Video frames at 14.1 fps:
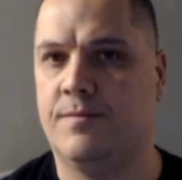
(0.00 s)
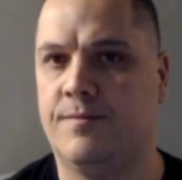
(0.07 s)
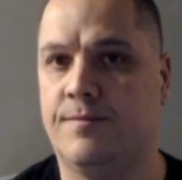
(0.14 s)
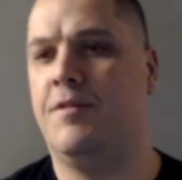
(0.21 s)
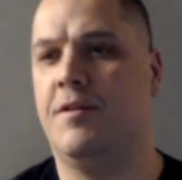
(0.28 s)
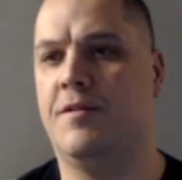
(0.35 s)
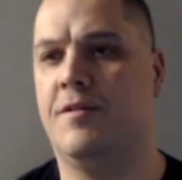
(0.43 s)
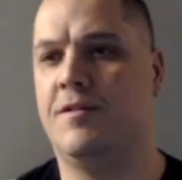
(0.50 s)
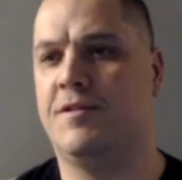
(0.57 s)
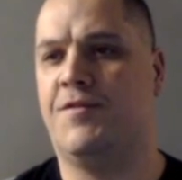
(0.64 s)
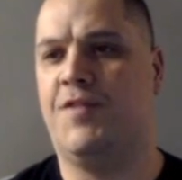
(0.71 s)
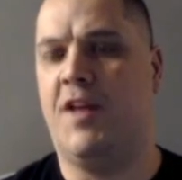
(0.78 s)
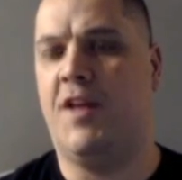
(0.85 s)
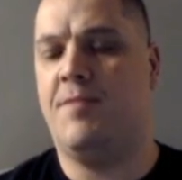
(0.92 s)
There's the
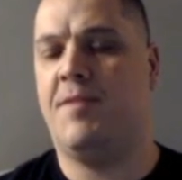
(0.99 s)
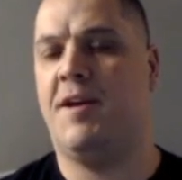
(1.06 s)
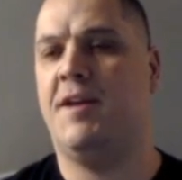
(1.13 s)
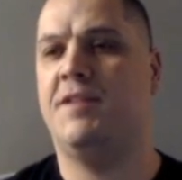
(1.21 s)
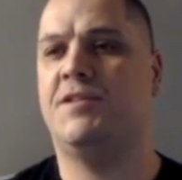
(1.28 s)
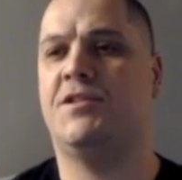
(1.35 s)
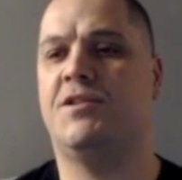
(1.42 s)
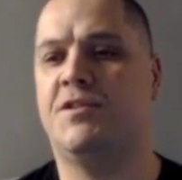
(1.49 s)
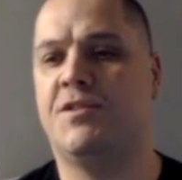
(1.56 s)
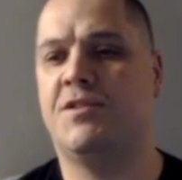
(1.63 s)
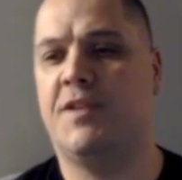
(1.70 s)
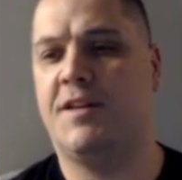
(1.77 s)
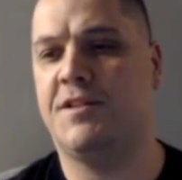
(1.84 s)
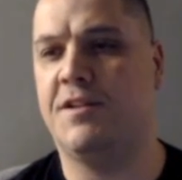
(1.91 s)
Flampanzer, so
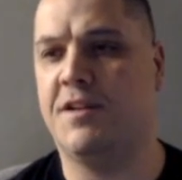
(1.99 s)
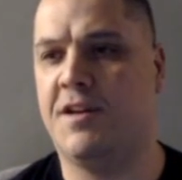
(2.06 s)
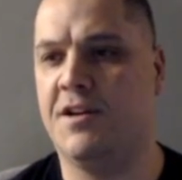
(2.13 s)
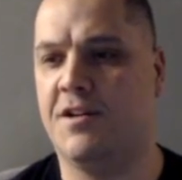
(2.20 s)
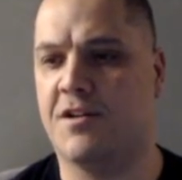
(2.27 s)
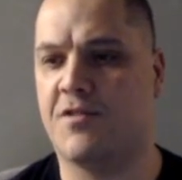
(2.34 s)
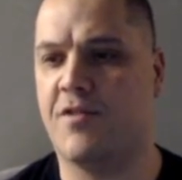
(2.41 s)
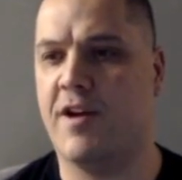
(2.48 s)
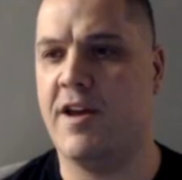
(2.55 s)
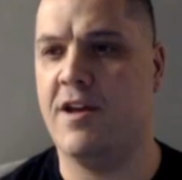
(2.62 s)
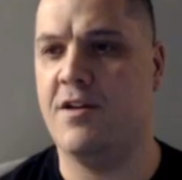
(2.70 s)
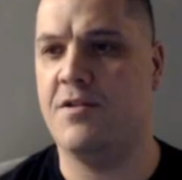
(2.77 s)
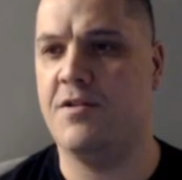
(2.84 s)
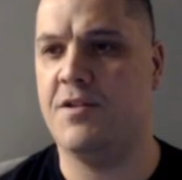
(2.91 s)
that's going to kill our
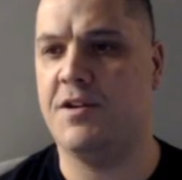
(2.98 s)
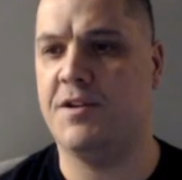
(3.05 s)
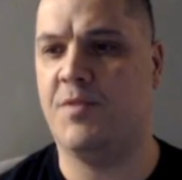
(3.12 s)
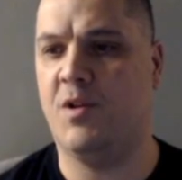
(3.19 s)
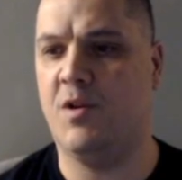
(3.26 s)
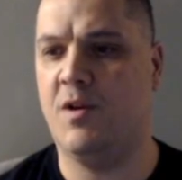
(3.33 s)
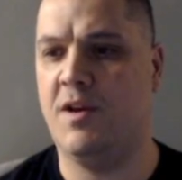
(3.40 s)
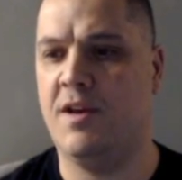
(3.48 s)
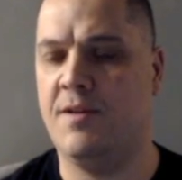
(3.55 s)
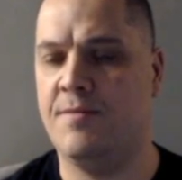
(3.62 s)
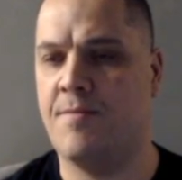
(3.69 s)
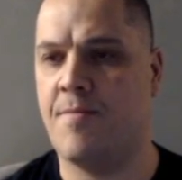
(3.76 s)
Greyhound on deploy,